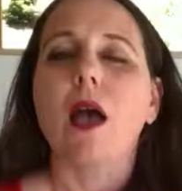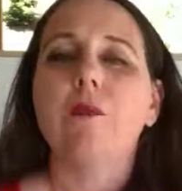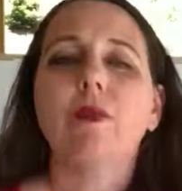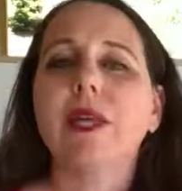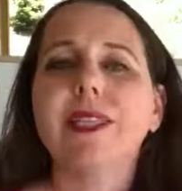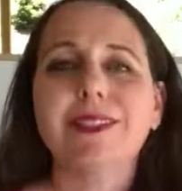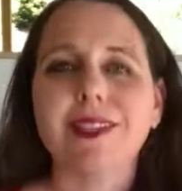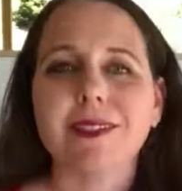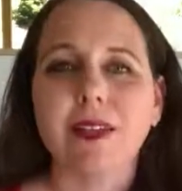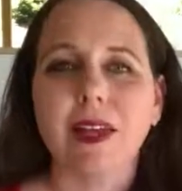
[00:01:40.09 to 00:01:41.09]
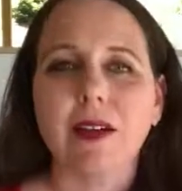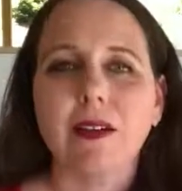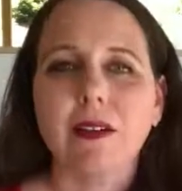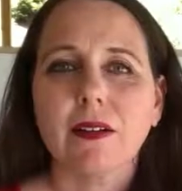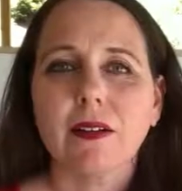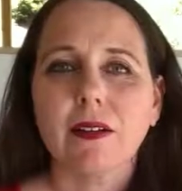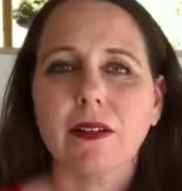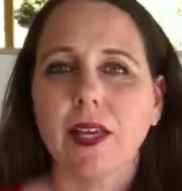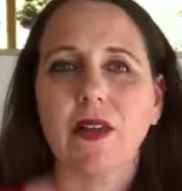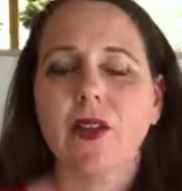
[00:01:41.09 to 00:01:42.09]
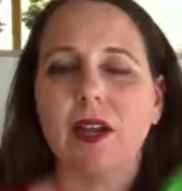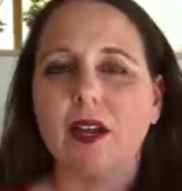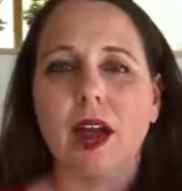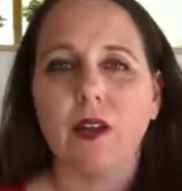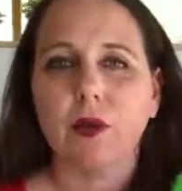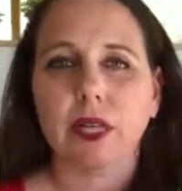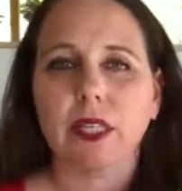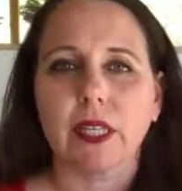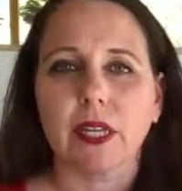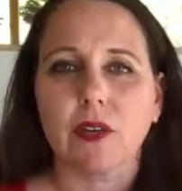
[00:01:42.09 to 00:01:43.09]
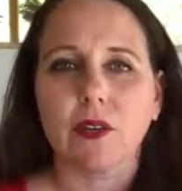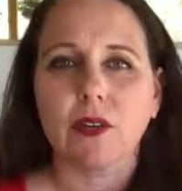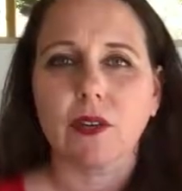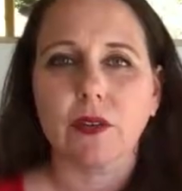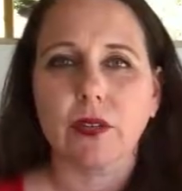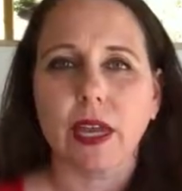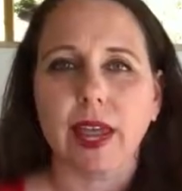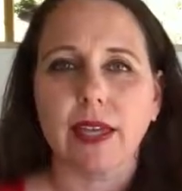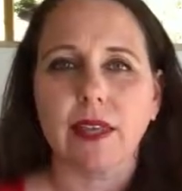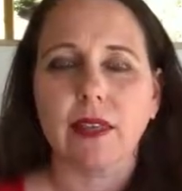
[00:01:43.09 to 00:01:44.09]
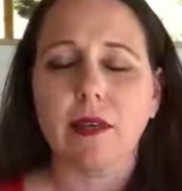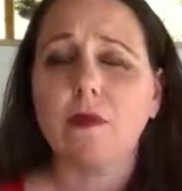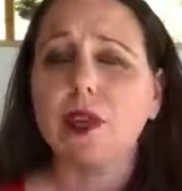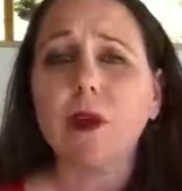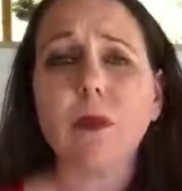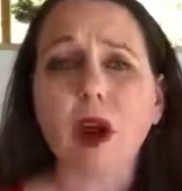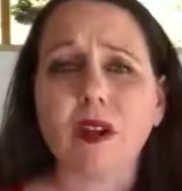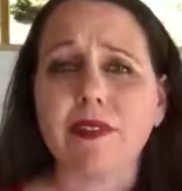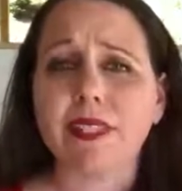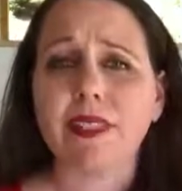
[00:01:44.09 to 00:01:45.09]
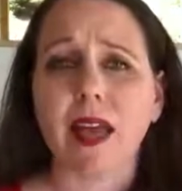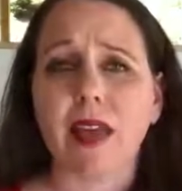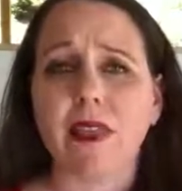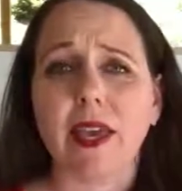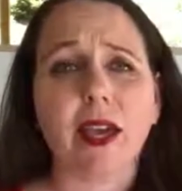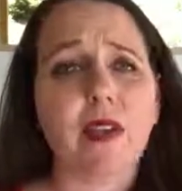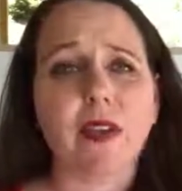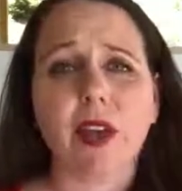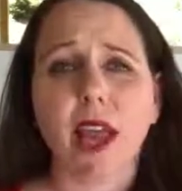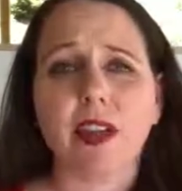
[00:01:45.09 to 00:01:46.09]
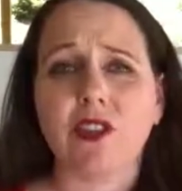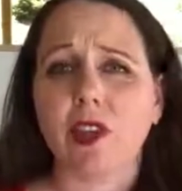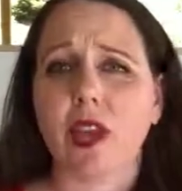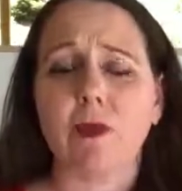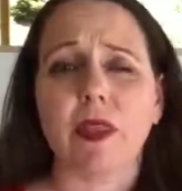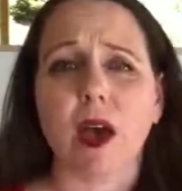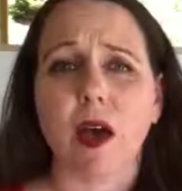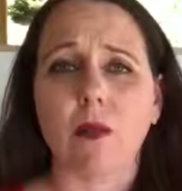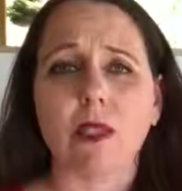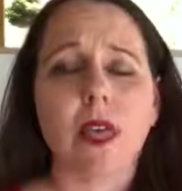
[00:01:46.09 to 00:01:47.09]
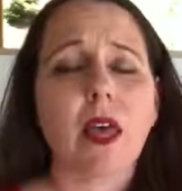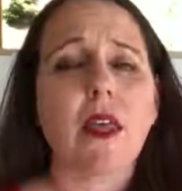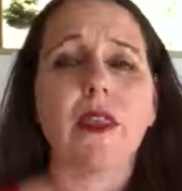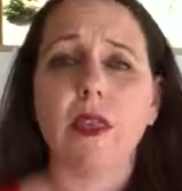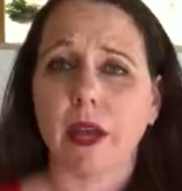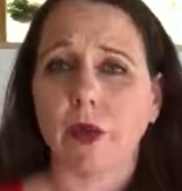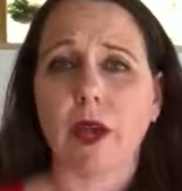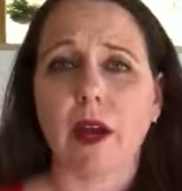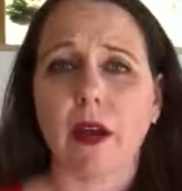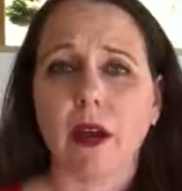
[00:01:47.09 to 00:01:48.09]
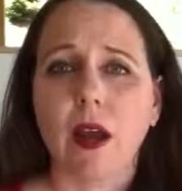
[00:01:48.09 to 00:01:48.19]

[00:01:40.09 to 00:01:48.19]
But Raley's doesn't care. They don't care how quickly or slowly I eat them. Their part of it's done. They got their cash, they gave me the almonds, they don't care.